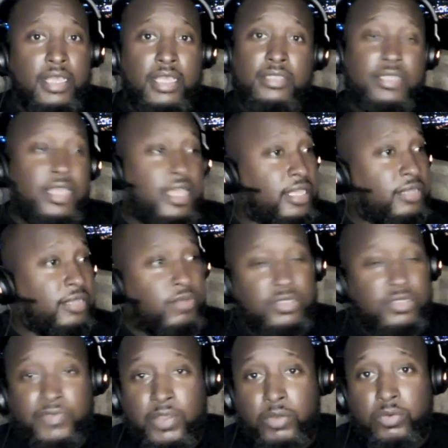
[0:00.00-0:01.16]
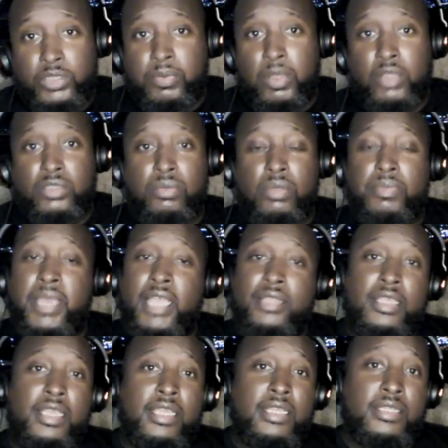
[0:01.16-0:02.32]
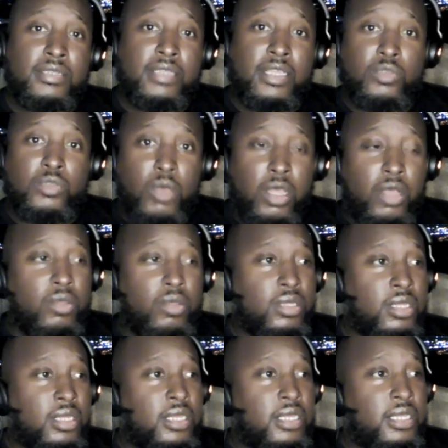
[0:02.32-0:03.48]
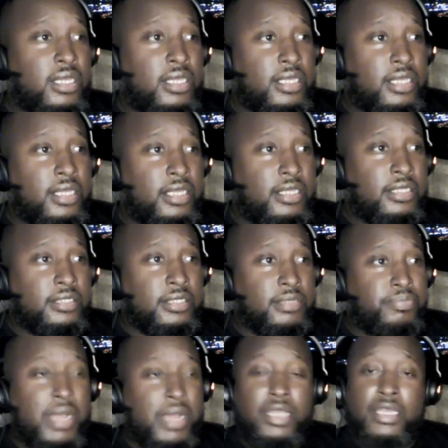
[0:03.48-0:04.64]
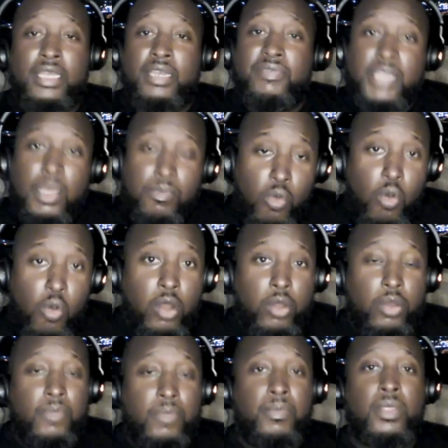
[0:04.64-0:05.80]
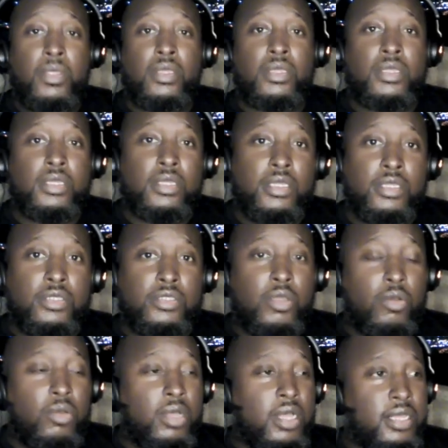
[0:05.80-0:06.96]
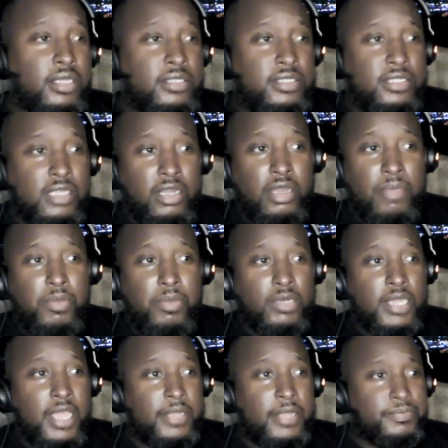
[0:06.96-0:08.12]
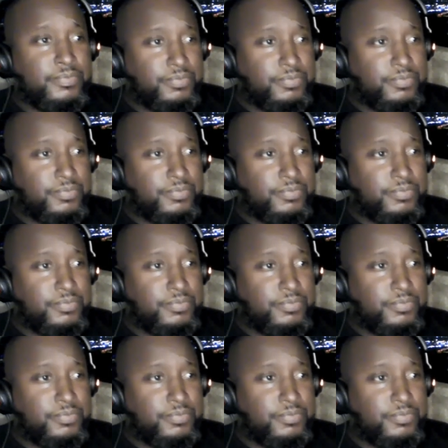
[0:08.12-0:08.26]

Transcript: he said he wasn't very responsible back then as well. And he probably could have done more. And so uh, he stood up on that.